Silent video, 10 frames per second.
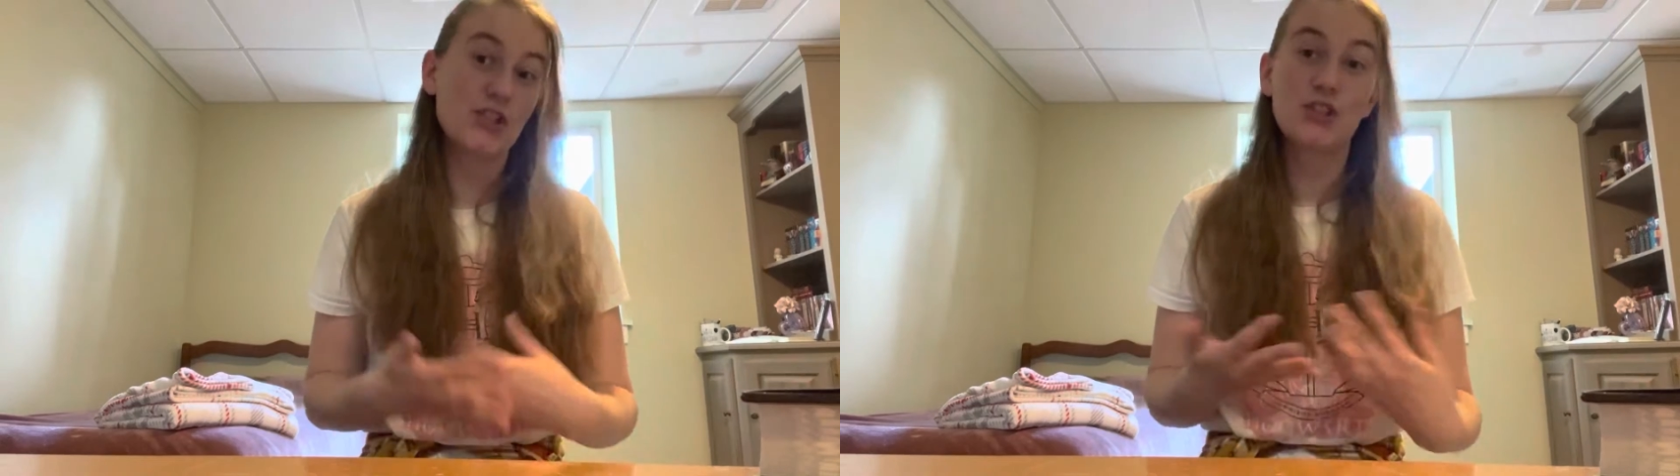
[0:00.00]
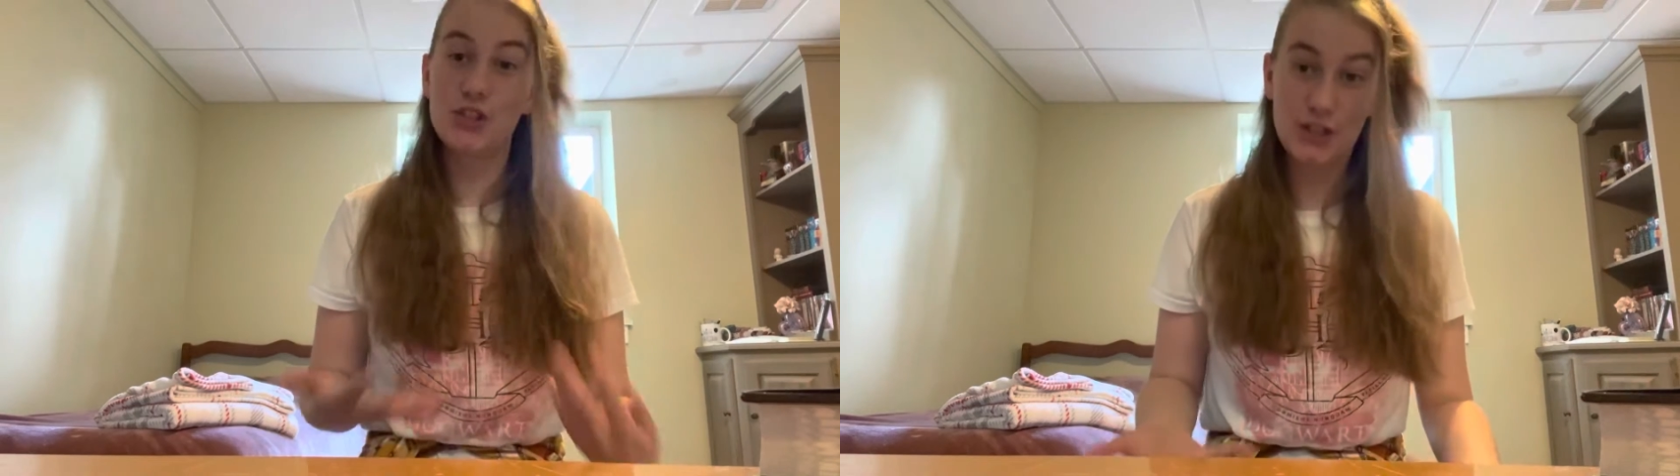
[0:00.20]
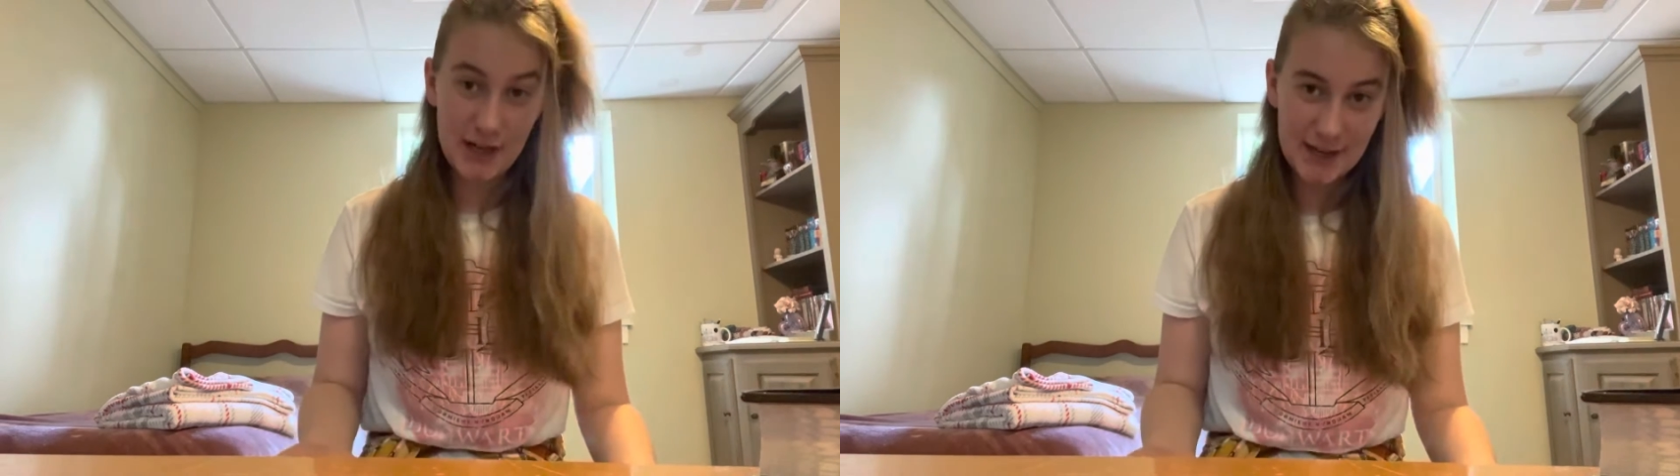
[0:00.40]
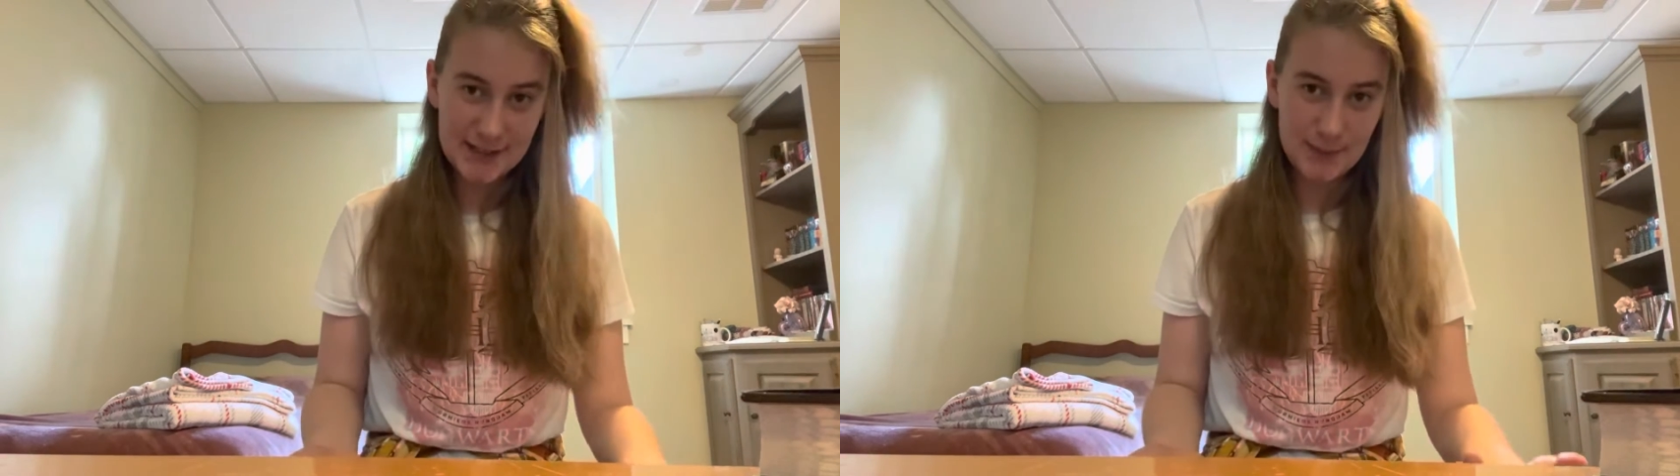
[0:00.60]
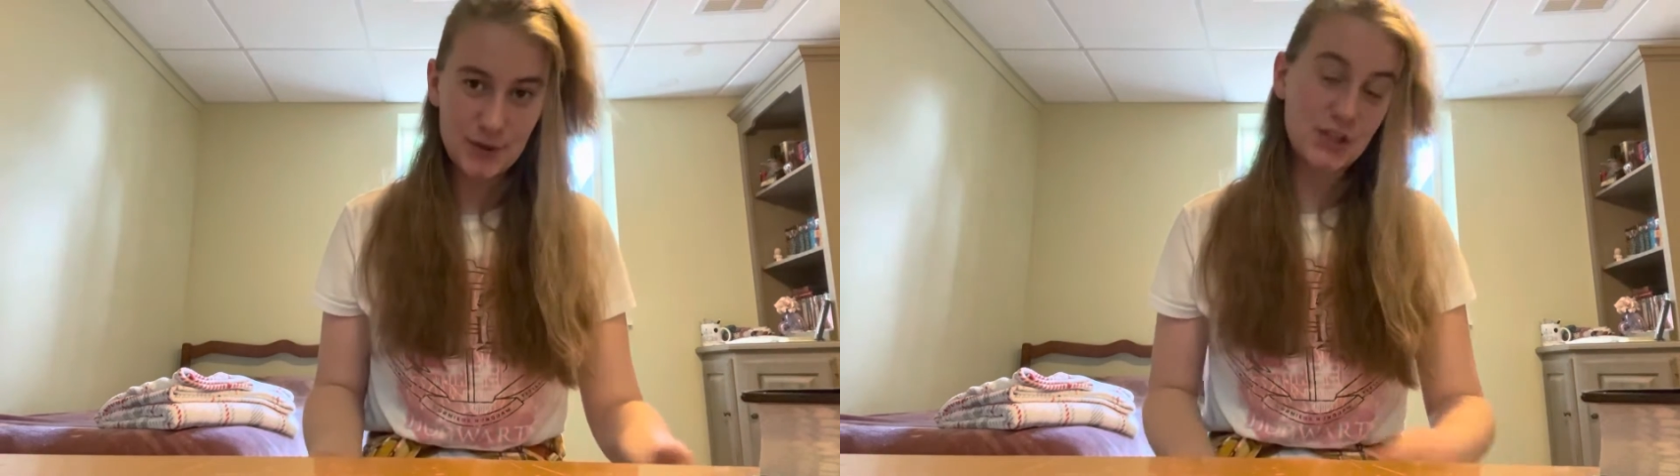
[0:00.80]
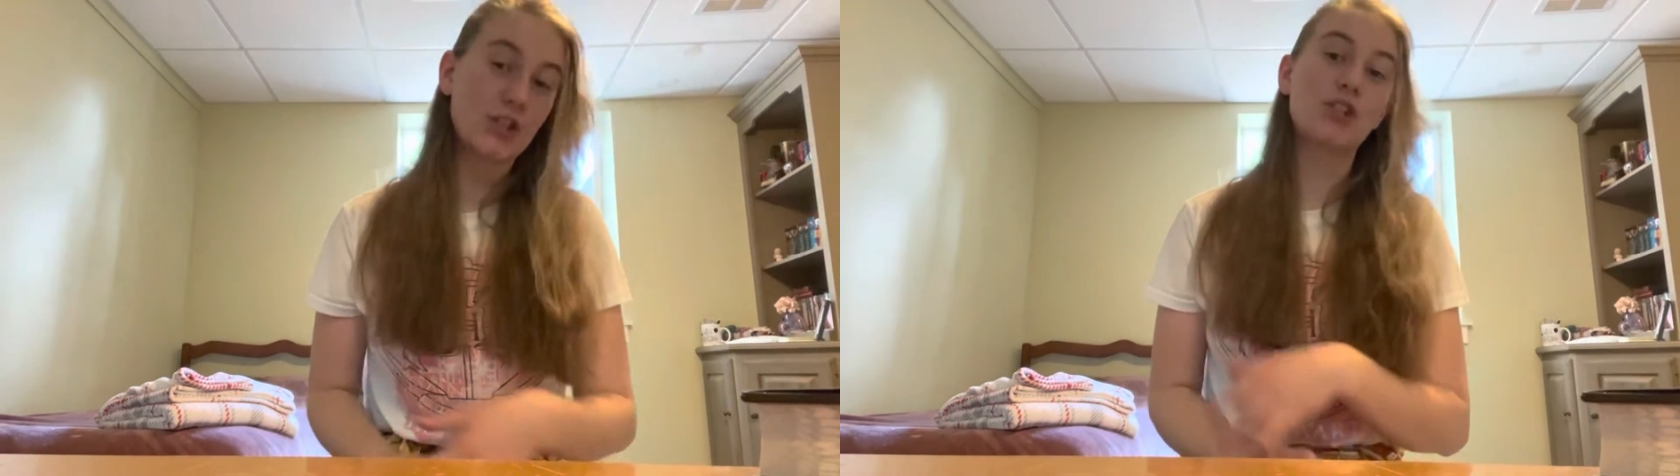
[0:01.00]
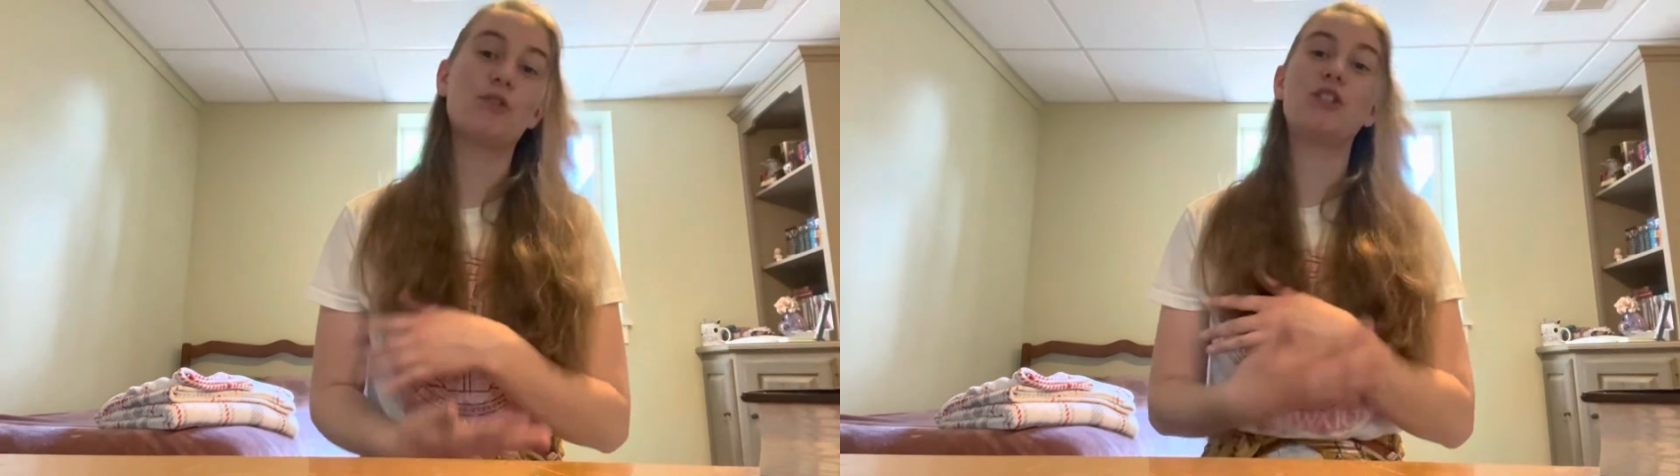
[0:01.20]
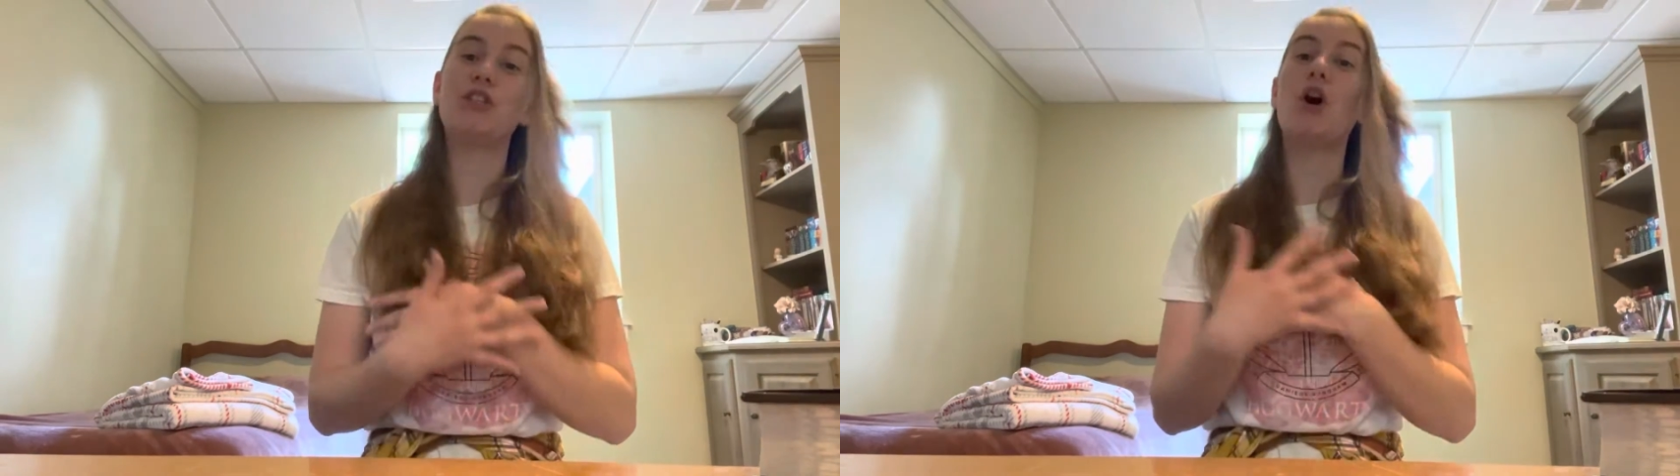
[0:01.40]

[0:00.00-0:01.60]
She gets amnesia, so she